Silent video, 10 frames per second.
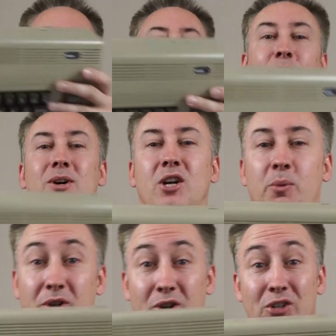to a
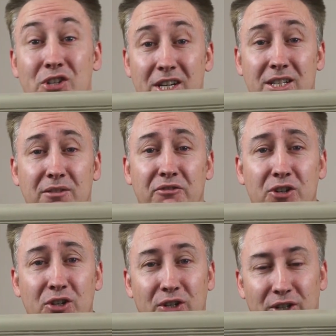Commodore
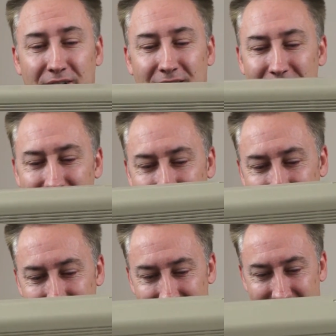64. Look at
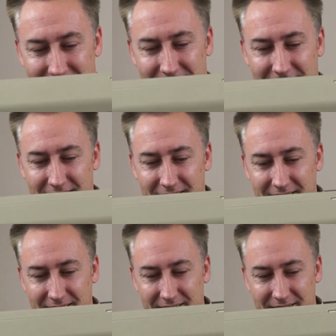this.
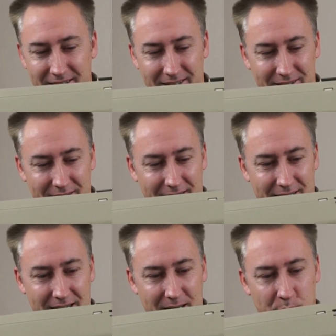This
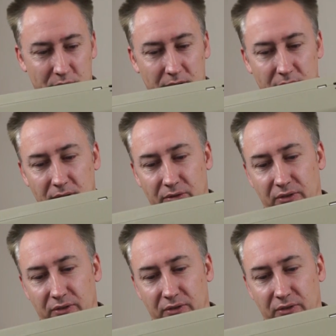is absolutely